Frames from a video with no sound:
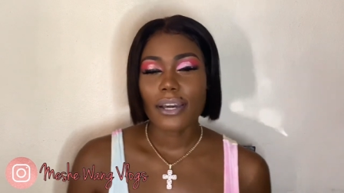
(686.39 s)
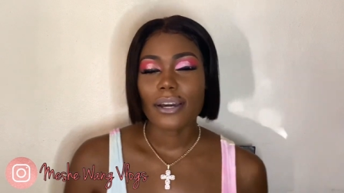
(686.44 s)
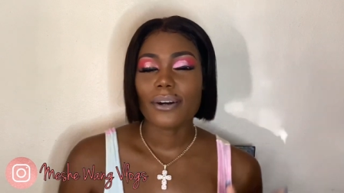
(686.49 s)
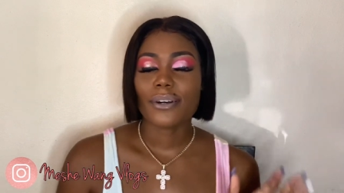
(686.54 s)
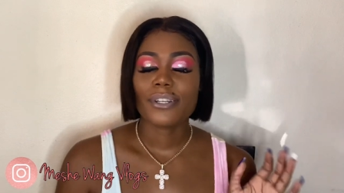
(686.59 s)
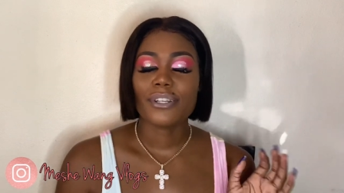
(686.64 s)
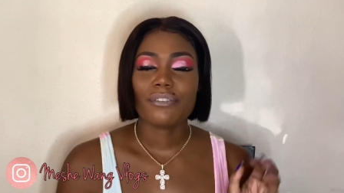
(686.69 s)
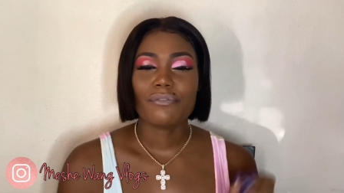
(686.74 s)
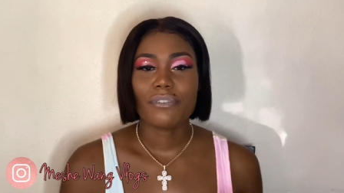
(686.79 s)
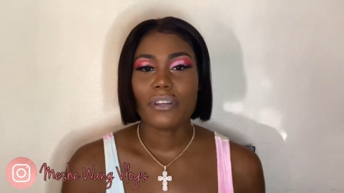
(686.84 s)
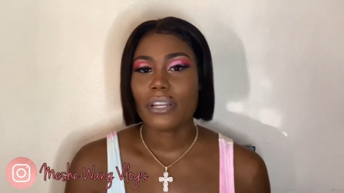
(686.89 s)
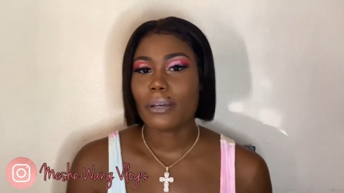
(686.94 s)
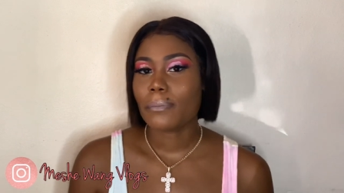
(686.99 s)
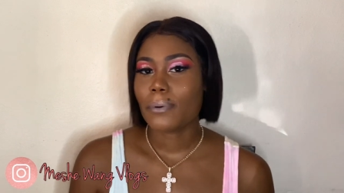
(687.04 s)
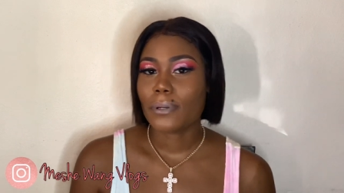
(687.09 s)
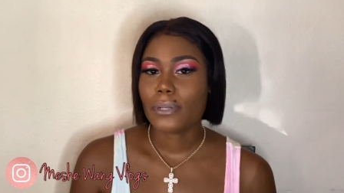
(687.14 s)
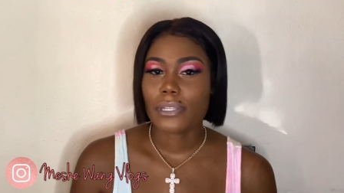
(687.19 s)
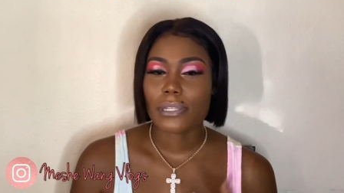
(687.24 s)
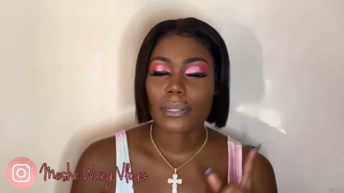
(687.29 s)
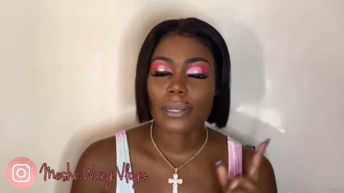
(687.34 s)
How do you feel
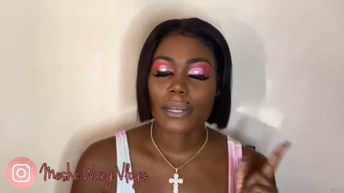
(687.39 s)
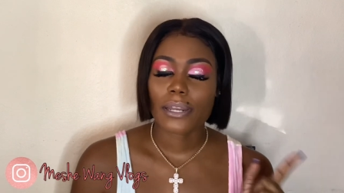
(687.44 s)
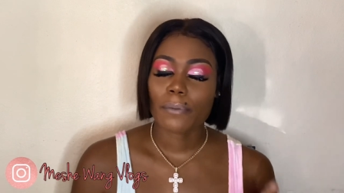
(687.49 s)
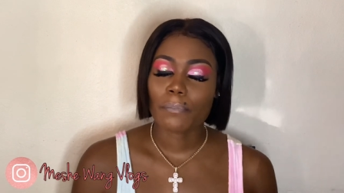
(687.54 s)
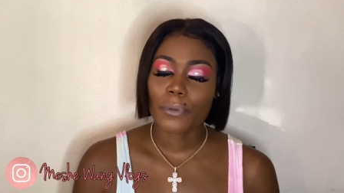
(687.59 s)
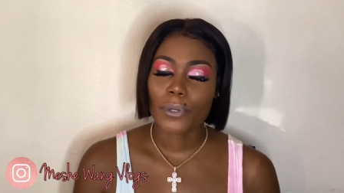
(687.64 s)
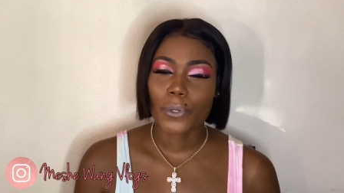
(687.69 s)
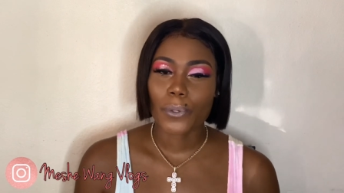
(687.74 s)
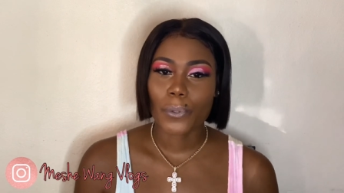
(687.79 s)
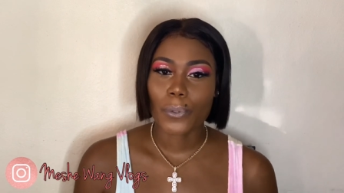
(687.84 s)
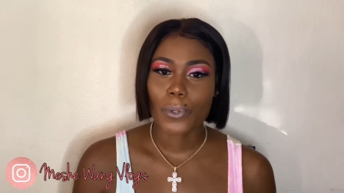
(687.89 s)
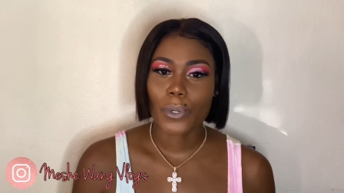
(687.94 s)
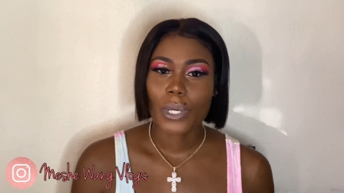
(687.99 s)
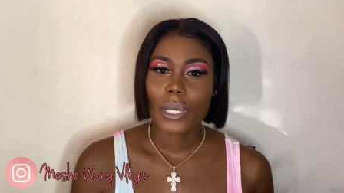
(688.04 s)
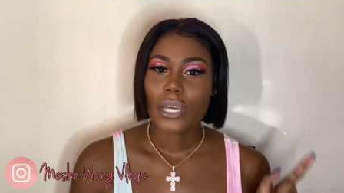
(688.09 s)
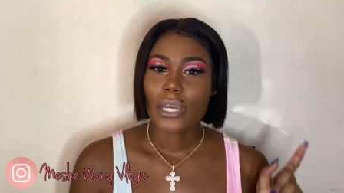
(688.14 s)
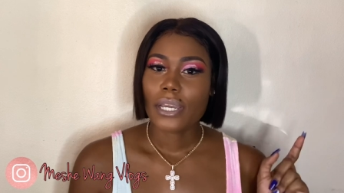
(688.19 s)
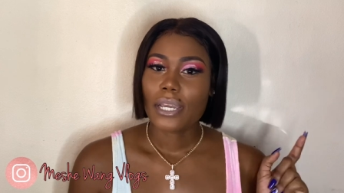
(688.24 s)
about this? Like let me know